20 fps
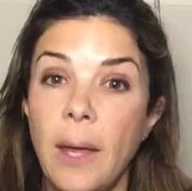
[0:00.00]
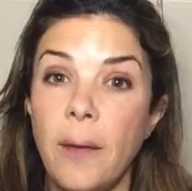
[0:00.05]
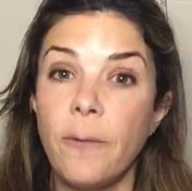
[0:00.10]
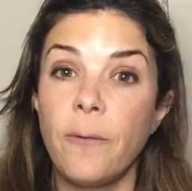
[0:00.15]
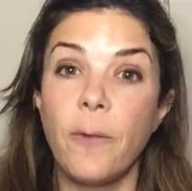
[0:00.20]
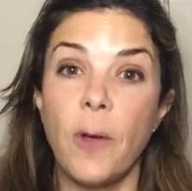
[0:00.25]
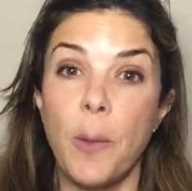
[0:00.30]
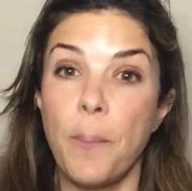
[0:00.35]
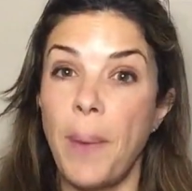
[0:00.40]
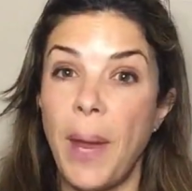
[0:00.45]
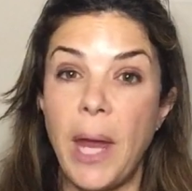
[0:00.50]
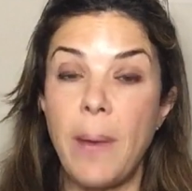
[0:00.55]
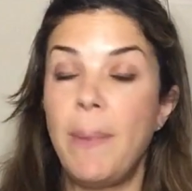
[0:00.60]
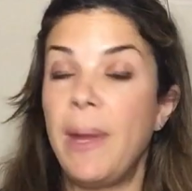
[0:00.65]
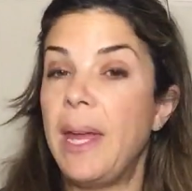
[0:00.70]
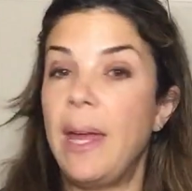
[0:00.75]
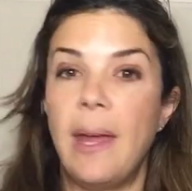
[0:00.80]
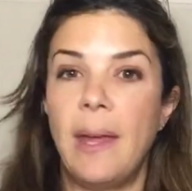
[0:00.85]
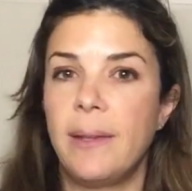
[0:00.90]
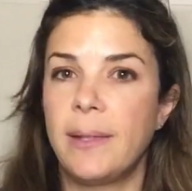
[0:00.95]
If a
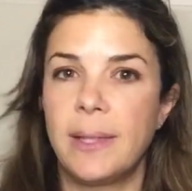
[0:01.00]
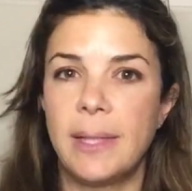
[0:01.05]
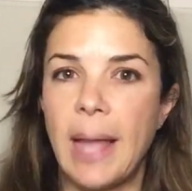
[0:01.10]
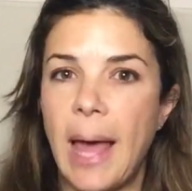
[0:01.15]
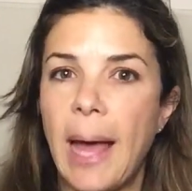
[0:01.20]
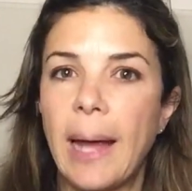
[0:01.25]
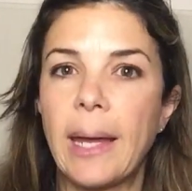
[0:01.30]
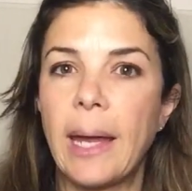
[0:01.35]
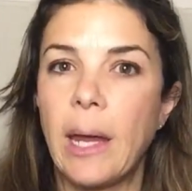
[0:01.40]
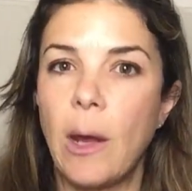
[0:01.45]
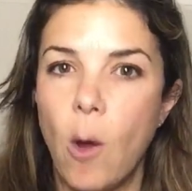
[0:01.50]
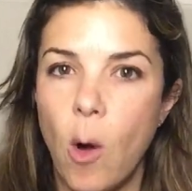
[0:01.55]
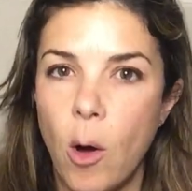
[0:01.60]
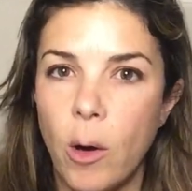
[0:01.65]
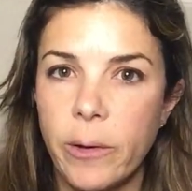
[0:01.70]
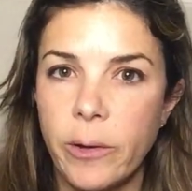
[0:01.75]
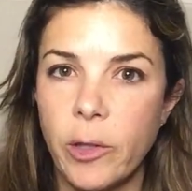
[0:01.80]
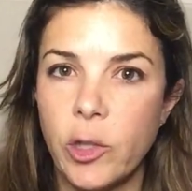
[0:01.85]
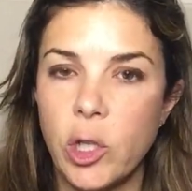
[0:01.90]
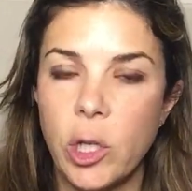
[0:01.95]
baby is lacking
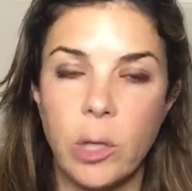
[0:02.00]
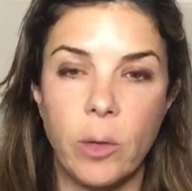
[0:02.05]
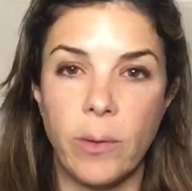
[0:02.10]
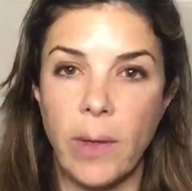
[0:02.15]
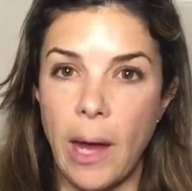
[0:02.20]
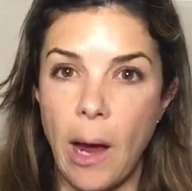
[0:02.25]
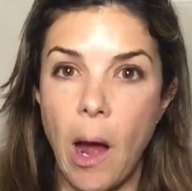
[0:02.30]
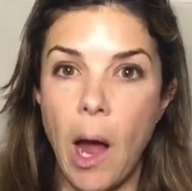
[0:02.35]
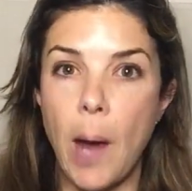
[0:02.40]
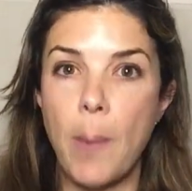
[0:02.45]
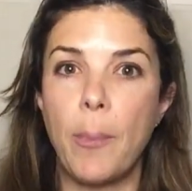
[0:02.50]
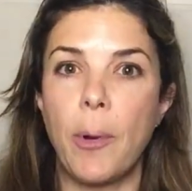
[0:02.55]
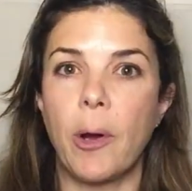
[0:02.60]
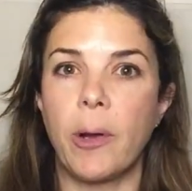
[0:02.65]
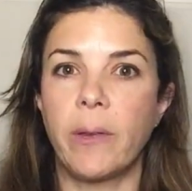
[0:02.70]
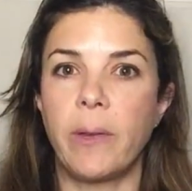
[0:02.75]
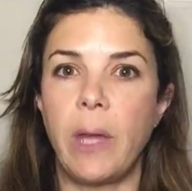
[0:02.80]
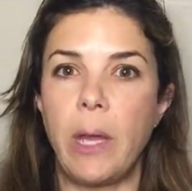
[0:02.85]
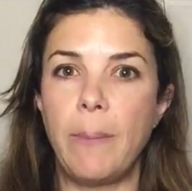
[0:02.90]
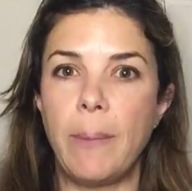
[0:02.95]
oxygen or they're
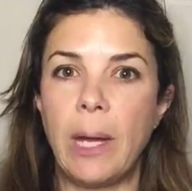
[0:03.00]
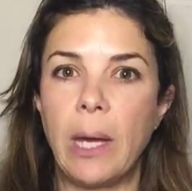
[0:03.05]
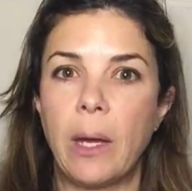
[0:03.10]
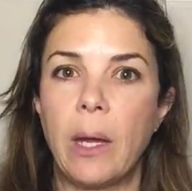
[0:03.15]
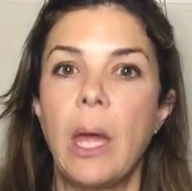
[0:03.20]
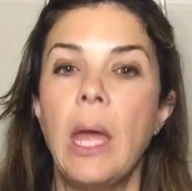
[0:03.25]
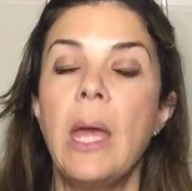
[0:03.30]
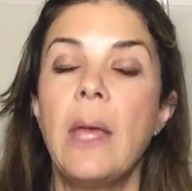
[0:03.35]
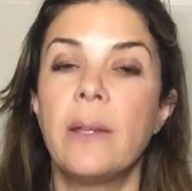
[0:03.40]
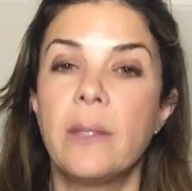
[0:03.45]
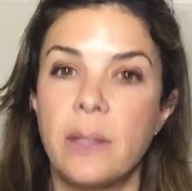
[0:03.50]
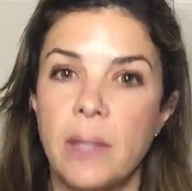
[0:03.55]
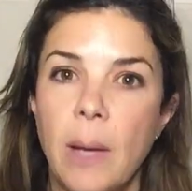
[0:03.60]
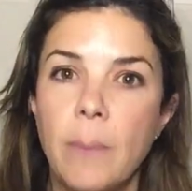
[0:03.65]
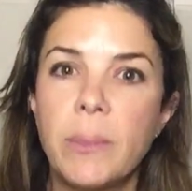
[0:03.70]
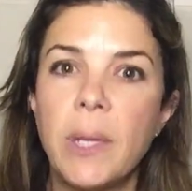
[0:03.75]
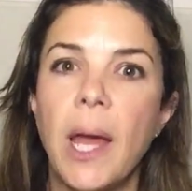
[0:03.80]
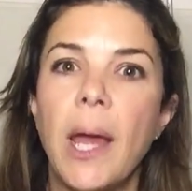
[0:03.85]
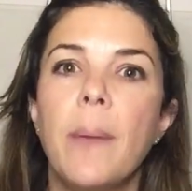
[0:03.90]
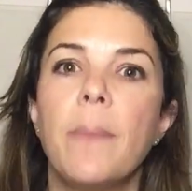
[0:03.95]
hypoxemic,
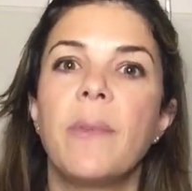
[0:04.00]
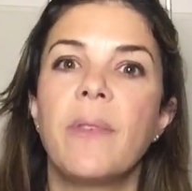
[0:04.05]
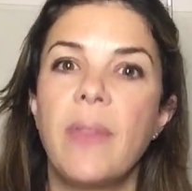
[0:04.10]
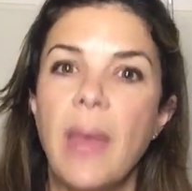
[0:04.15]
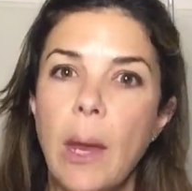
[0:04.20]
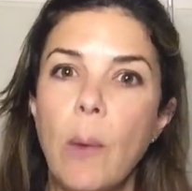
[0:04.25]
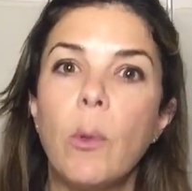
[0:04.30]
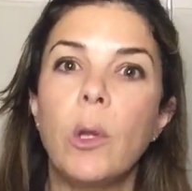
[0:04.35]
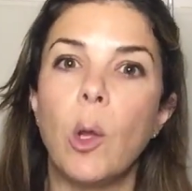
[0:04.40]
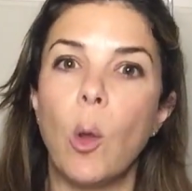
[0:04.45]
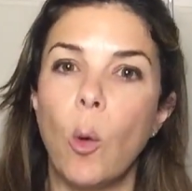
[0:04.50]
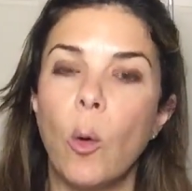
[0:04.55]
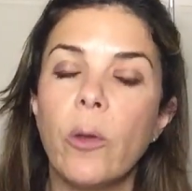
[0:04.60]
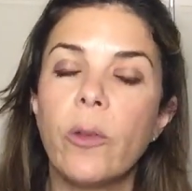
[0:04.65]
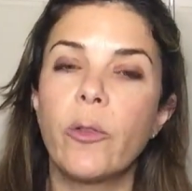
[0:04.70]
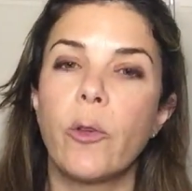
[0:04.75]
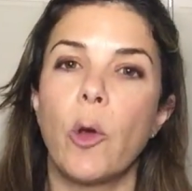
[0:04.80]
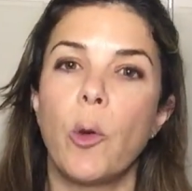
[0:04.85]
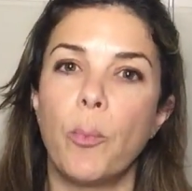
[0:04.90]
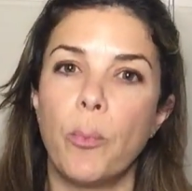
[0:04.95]
sometimes they will
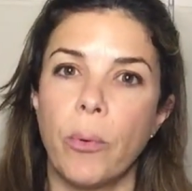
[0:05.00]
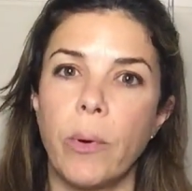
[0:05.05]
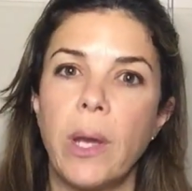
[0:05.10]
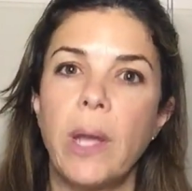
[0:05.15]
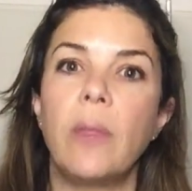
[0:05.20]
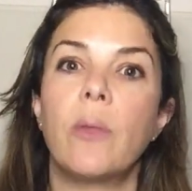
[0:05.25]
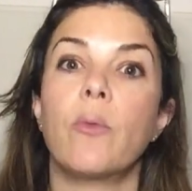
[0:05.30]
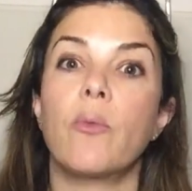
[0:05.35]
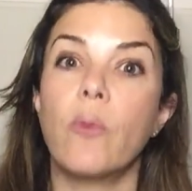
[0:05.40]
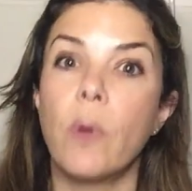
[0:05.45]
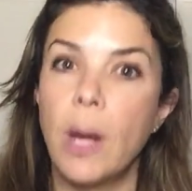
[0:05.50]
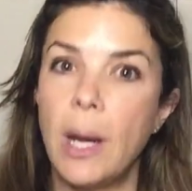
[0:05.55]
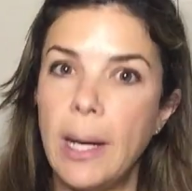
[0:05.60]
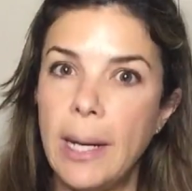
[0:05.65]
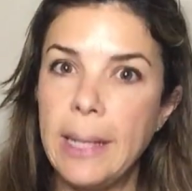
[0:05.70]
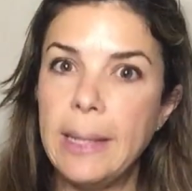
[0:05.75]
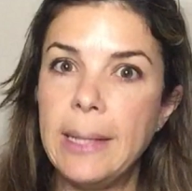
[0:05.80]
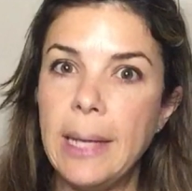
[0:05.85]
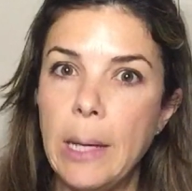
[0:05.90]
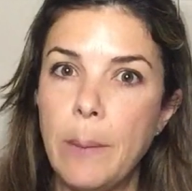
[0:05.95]
also breathe
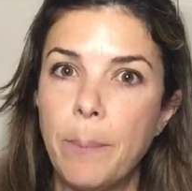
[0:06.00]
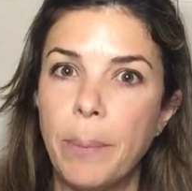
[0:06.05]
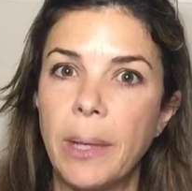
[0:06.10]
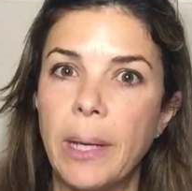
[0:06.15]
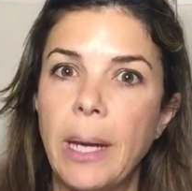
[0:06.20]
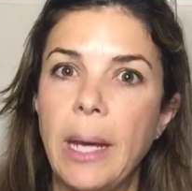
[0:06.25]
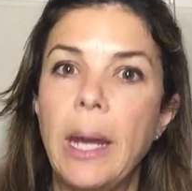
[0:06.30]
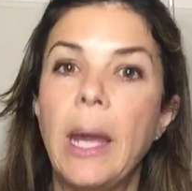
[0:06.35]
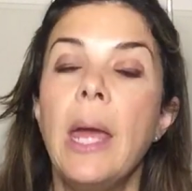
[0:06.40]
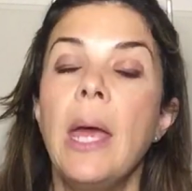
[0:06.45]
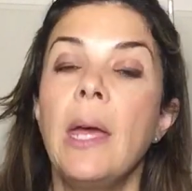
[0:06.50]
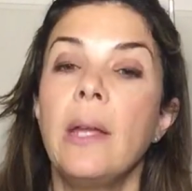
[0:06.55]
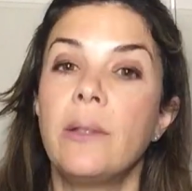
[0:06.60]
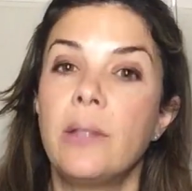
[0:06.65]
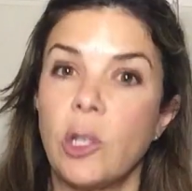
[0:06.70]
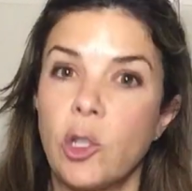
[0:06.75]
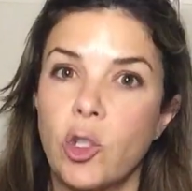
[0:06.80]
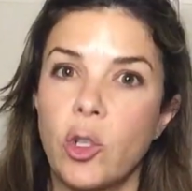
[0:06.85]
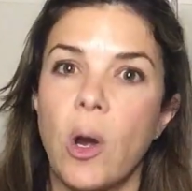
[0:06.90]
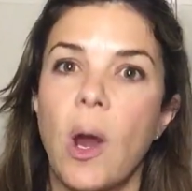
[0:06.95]
really deeply
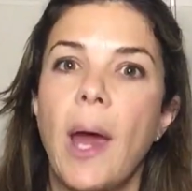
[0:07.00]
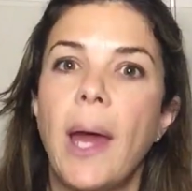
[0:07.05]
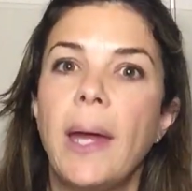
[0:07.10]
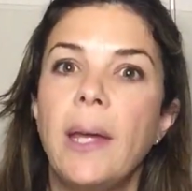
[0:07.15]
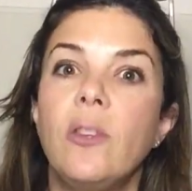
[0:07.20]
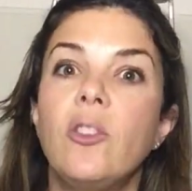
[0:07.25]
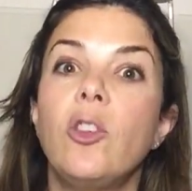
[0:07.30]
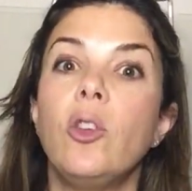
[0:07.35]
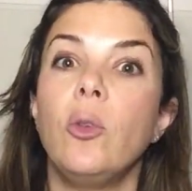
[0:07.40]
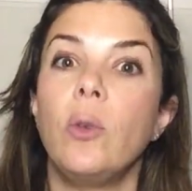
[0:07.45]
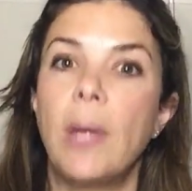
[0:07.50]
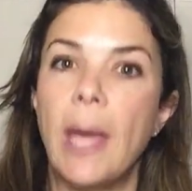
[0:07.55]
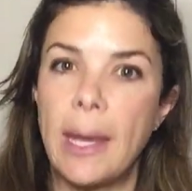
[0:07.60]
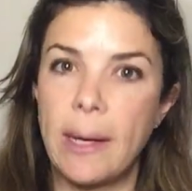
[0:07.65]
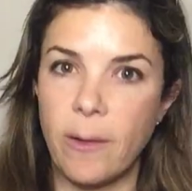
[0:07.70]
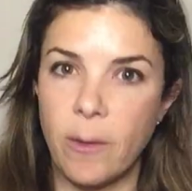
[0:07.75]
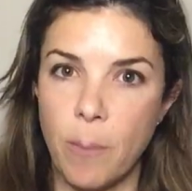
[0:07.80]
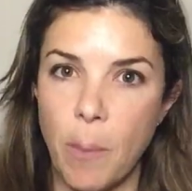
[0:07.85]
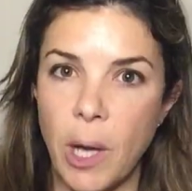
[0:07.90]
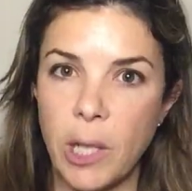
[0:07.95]
to try to
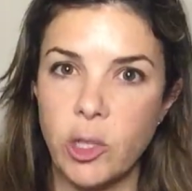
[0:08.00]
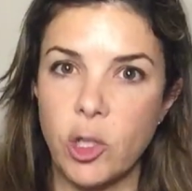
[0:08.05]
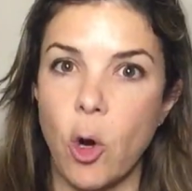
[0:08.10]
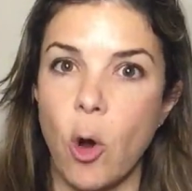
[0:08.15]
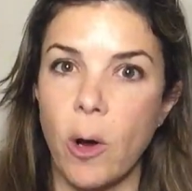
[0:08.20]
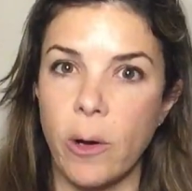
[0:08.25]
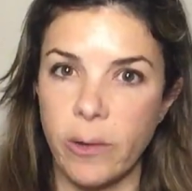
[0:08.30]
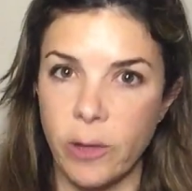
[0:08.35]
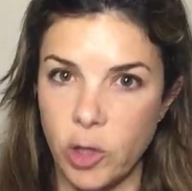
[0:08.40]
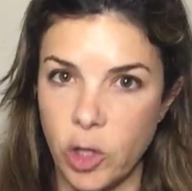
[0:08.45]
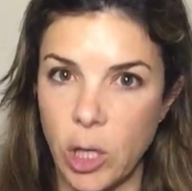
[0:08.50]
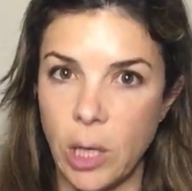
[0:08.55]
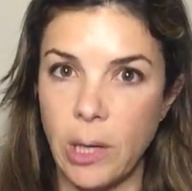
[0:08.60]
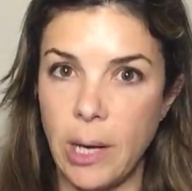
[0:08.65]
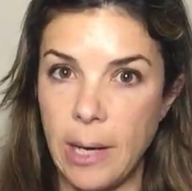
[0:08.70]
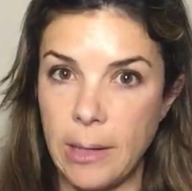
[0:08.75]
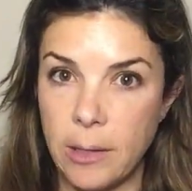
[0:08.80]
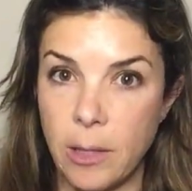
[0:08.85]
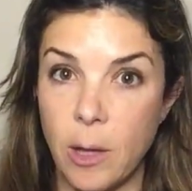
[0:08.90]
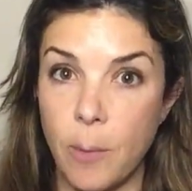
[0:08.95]
get as much oxygen
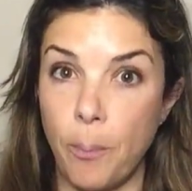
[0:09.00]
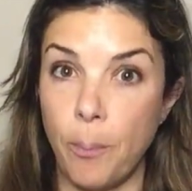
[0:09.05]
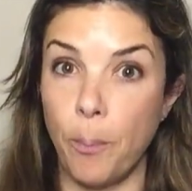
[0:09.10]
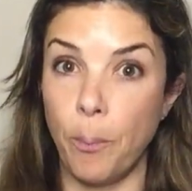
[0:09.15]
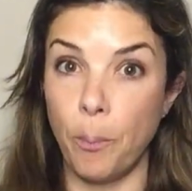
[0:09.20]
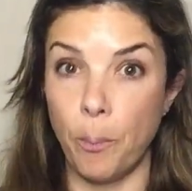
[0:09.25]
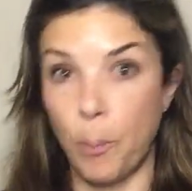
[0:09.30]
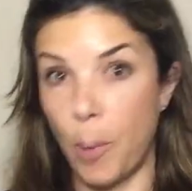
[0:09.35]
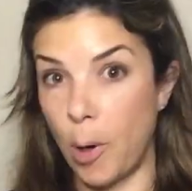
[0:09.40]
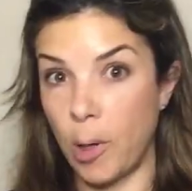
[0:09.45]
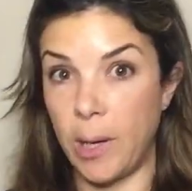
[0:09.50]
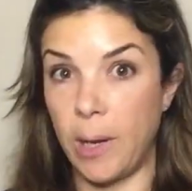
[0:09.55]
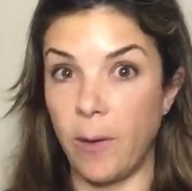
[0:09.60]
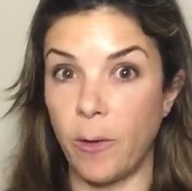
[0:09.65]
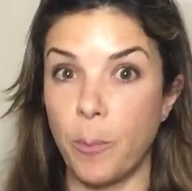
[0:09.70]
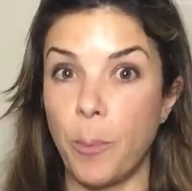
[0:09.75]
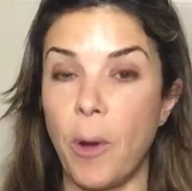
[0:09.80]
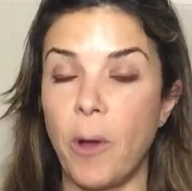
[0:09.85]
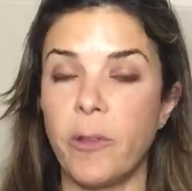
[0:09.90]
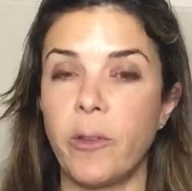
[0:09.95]
into the body
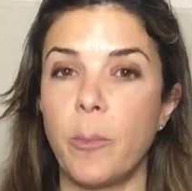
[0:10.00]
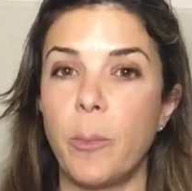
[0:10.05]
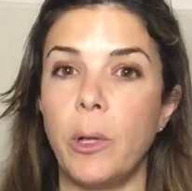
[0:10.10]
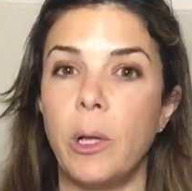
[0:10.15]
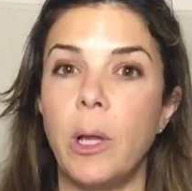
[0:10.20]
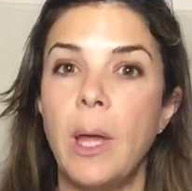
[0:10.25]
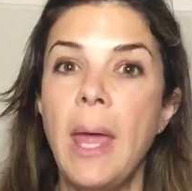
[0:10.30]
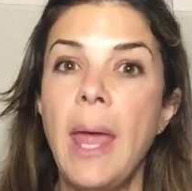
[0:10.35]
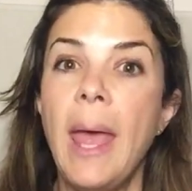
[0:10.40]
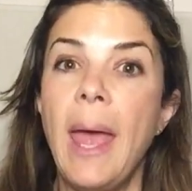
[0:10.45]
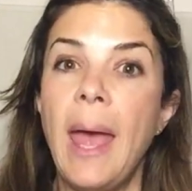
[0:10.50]
as possible.